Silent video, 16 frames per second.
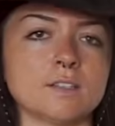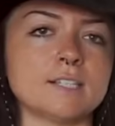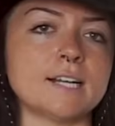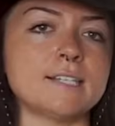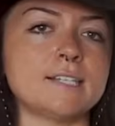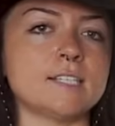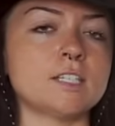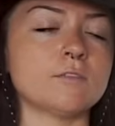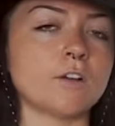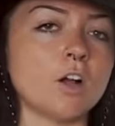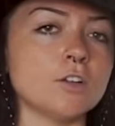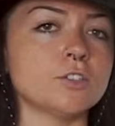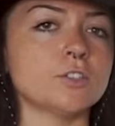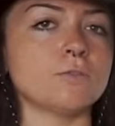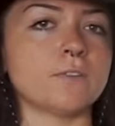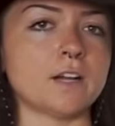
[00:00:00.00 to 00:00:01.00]
Scientists have
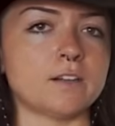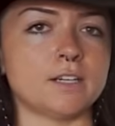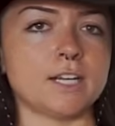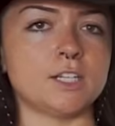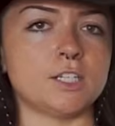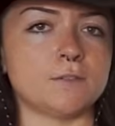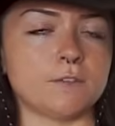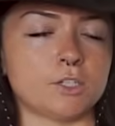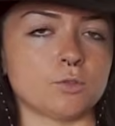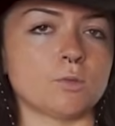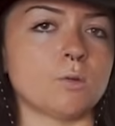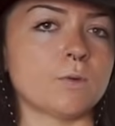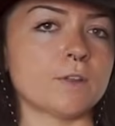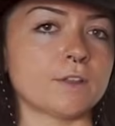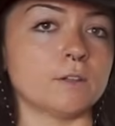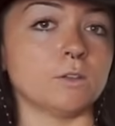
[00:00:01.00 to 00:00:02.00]
also found an individual
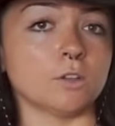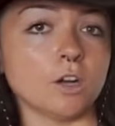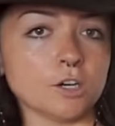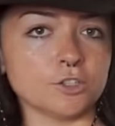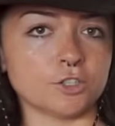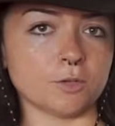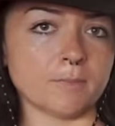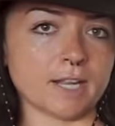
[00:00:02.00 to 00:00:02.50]
with a larger